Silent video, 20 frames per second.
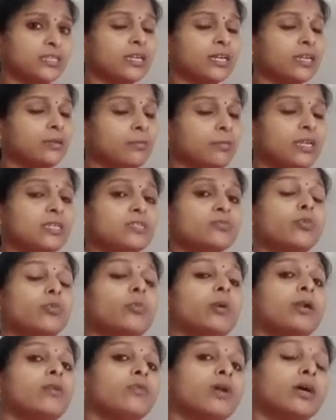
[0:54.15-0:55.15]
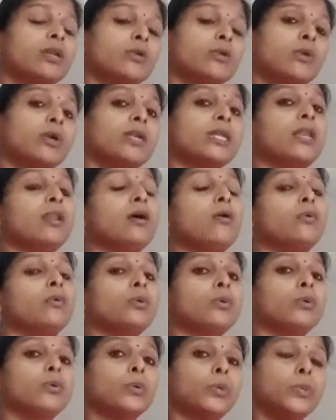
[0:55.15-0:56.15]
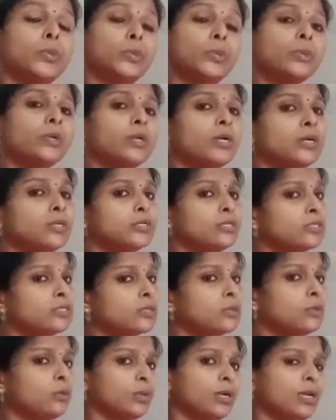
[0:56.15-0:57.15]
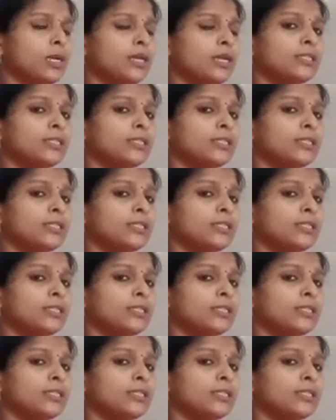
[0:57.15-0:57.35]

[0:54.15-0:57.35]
That means women were not allowed to go to school.